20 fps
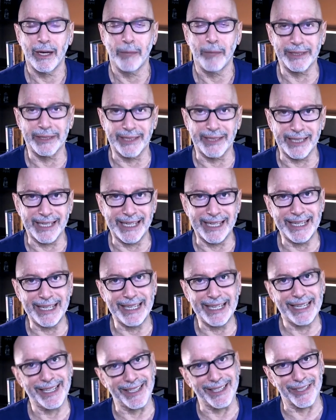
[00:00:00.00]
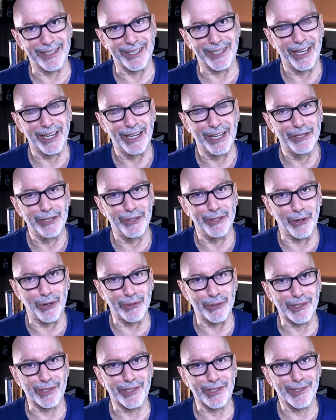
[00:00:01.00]
But the key is,
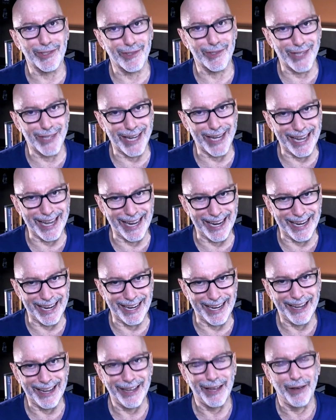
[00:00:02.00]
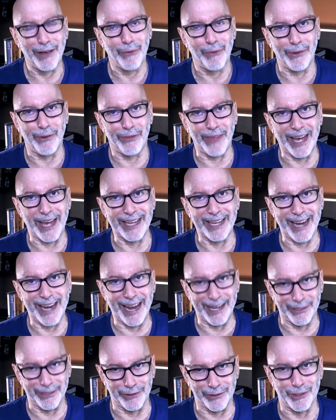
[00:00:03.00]
don't stay with that
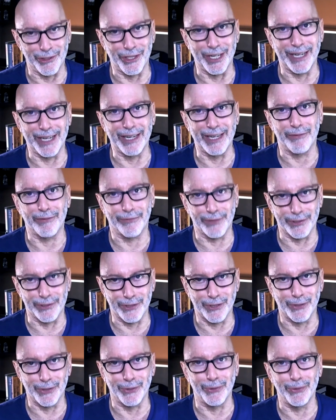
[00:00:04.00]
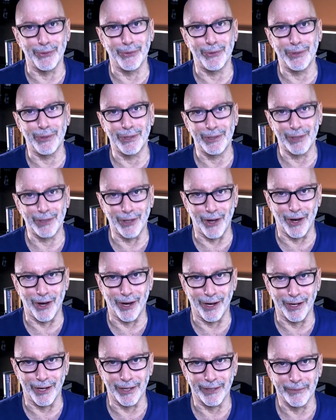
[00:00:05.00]
energy for too long.
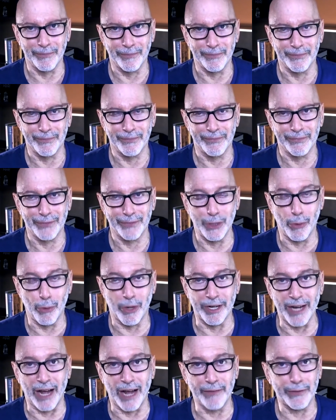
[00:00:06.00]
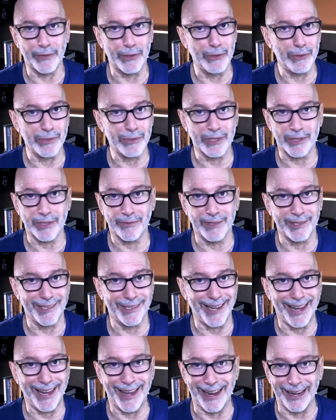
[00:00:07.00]
You are not the news of the
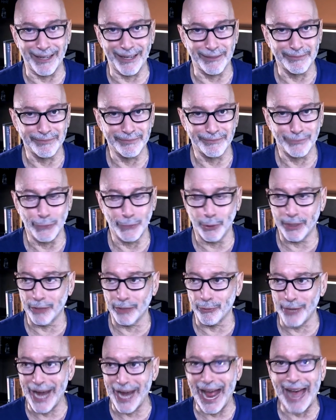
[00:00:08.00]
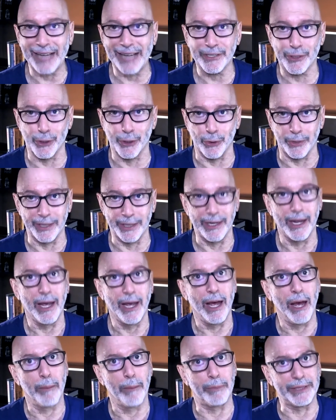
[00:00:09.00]
day. You can react to it,
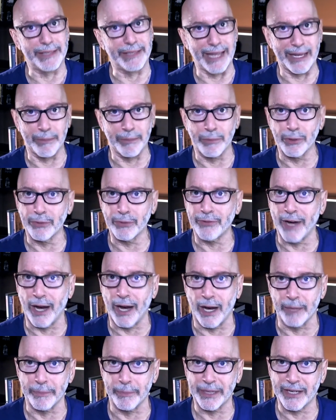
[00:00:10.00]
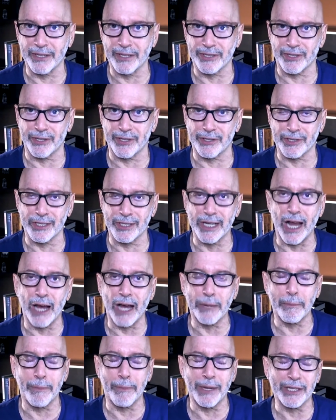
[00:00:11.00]
but then move on, because there's
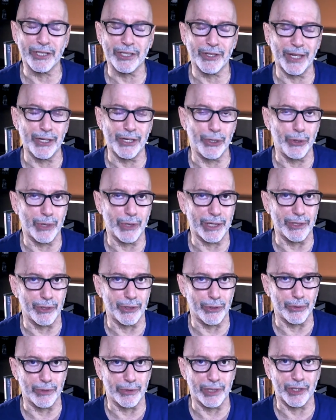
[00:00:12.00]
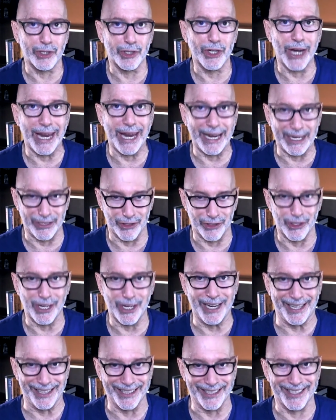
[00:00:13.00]
not much that you can do to change
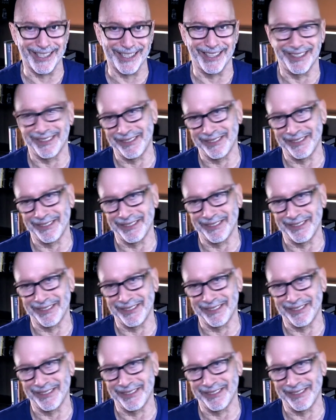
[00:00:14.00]
it.